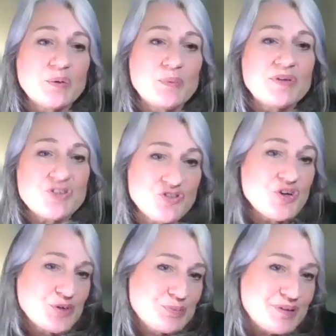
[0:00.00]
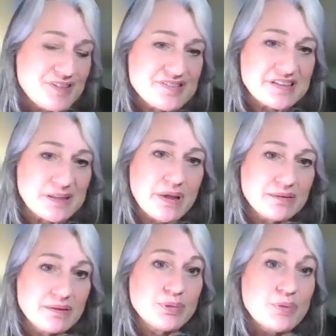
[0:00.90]
though we've just talked previously
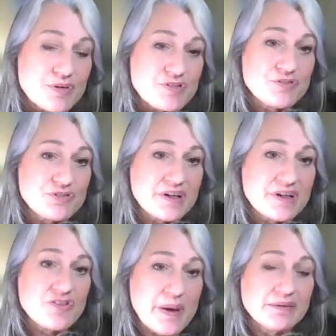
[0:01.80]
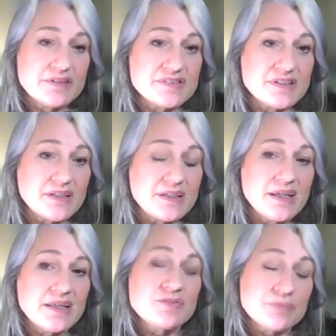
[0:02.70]
about the importance of
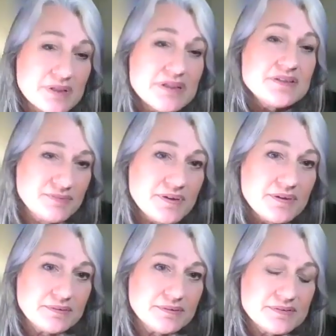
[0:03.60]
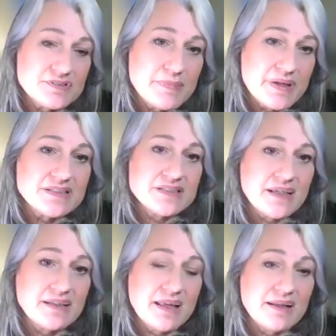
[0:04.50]
transparency, it's really difficult to
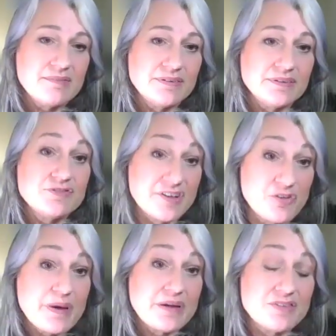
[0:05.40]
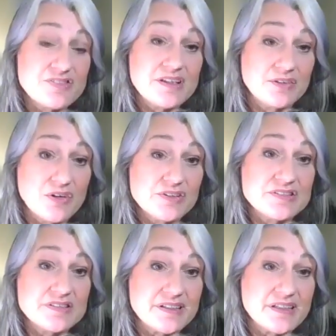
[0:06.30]
maintain that level of transparency and
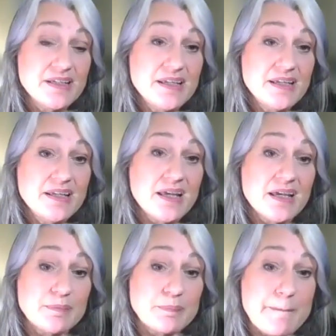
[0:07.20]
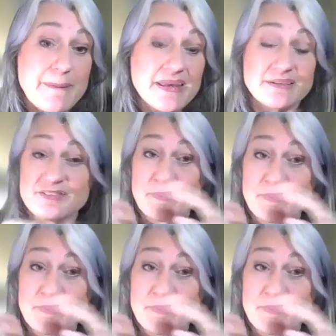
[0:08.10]
honesty in a